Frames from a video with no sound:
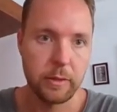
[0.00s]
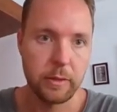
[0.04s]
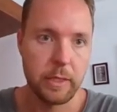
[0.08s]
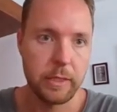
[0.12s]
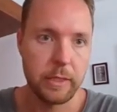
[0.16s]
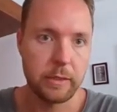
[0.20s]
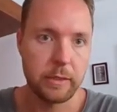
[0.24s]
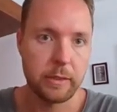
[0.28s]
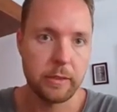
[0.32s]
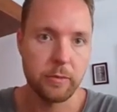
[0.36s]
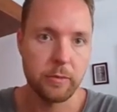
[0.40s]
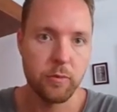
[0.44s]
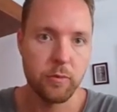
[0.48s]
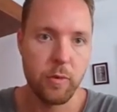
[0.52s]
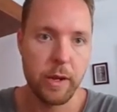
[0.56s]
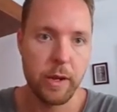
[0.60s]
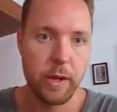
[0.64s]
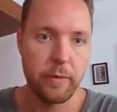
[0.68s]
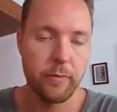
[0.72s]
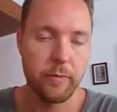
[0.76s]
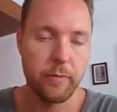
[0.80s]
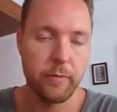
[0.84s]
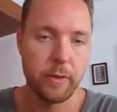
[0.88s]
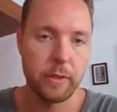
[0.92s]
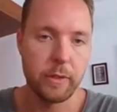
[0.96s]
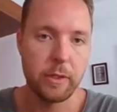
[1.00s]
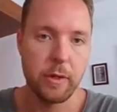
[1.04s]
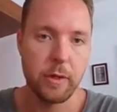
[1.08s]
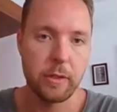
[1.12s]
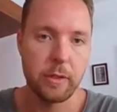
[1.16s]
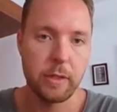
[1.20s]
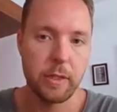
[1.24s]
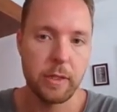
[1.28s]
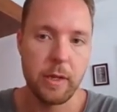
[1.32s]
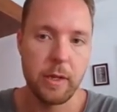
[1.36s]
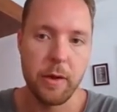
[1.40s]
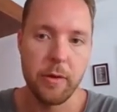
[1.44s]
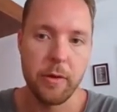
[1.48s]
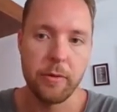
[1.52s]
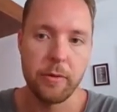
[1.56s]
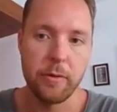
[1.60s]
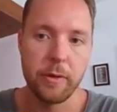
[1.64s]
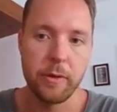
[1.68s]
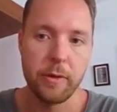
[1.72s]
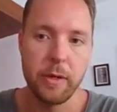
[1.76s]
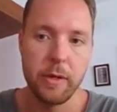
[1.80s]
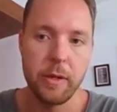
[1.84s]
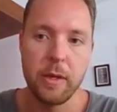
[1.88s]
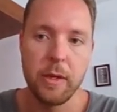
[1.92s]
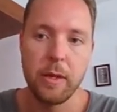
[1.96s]
Let's just wait for the chart to
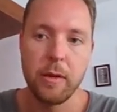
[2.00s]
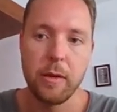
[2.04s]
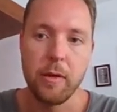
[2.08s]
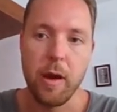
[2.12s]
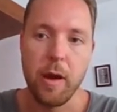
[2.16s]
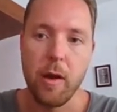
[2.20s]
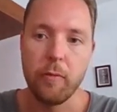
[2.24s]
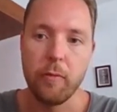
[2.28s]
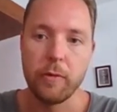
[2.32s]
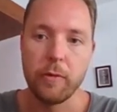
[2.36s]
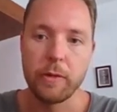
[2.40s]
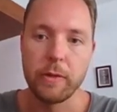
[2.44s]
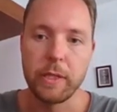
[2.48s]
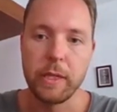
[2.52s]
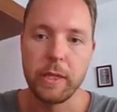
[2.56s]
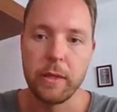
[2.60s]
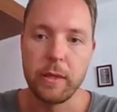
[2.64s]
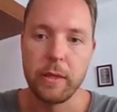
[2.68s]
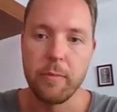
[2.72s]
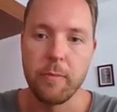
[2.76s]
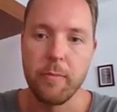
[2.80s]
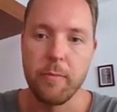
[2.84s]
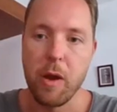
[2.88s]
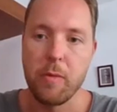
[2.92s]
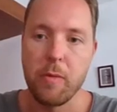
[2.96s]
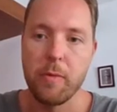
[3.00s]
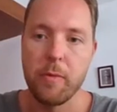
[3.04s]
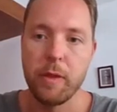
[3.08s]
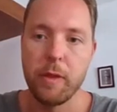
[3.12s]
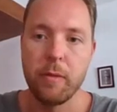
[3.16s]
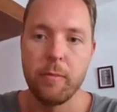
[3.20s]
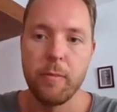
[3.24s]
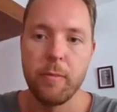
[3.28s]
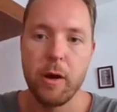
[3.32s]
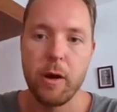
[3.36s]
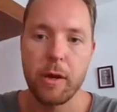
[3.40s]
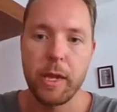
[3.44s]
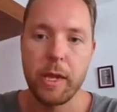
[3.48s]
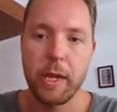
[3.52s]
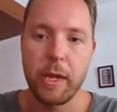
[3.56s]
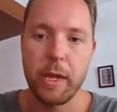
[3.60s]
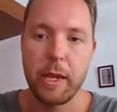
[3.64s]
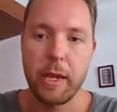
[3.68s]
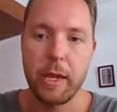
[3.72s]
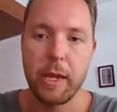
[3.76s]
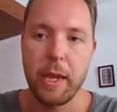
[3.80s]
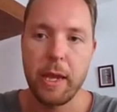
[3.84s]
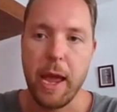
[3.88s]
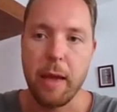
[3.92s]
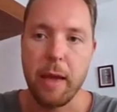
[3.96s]
load. Like, obviously at the moment, the market
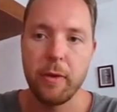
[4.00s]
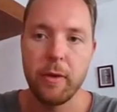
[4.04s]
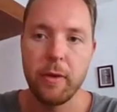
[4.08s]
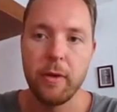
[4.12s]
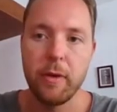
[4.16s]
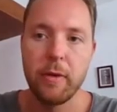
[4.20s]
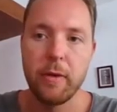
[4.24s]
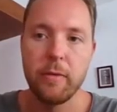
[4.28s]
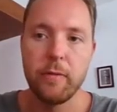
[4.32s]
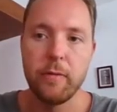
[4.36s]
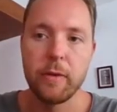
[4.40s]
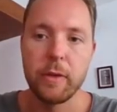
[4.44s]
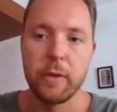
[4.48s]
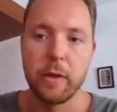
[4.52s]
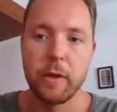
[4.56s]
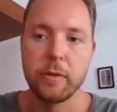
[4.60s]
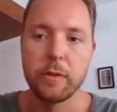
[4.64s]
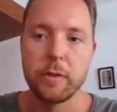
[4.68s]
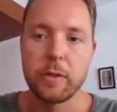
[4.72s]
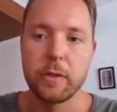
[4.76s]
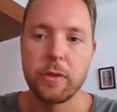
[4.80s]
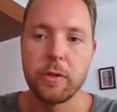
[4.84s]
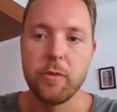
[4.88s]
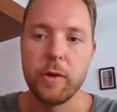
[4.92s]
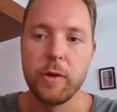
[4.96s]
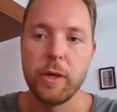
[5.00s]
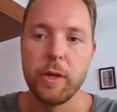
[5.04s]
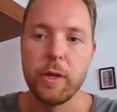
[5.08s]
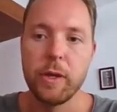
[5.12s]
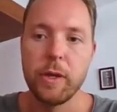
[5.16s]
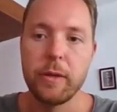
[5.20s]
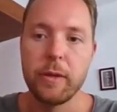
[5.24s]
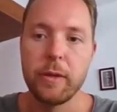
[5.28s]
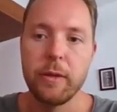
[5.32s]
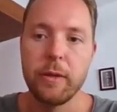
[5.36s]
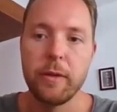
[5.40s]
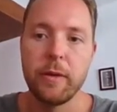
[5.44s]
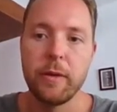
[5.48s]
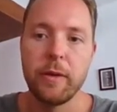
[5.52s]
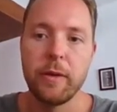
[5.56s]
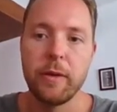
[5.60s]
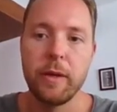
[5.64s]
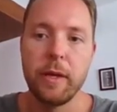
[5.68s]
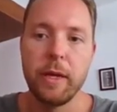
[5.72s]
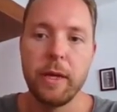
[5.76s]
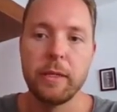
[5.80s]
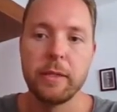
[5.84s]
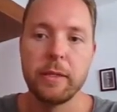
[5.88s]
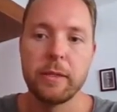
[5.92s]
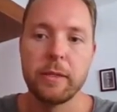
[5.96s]
cap for Dogecoin
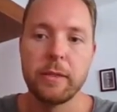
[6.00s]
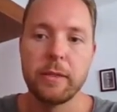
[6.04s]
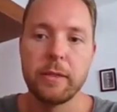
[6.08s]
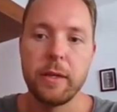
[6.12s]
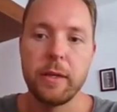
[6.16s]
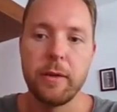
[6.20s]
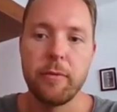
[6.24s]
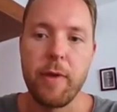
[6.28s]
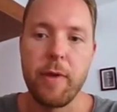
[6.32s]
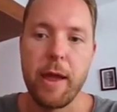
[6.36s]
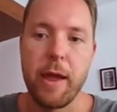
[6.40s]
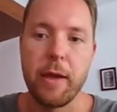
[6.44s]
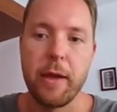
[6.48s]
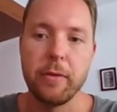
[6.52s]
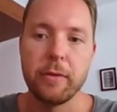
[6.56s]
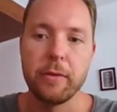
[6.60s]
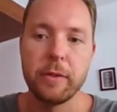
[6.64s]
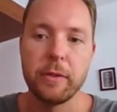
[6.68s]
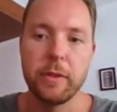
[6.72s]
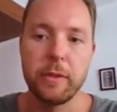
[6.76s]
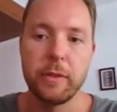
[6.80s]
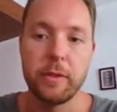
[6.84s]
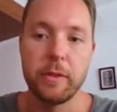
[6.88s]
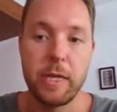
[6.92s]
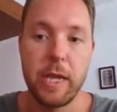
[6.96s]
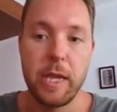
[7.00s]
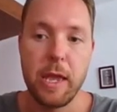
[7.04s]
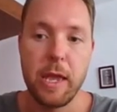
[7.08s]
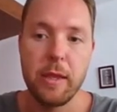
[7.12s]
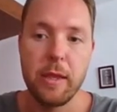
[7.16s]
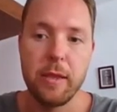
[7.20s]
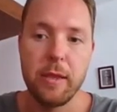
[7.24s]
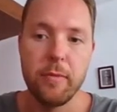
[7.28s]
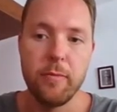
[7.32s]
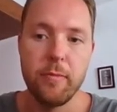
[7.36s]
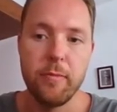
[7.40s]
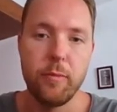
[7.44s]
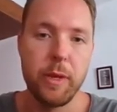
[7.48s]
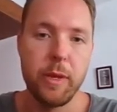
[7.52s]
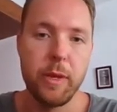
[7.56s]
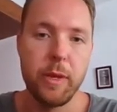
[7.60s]
is around 10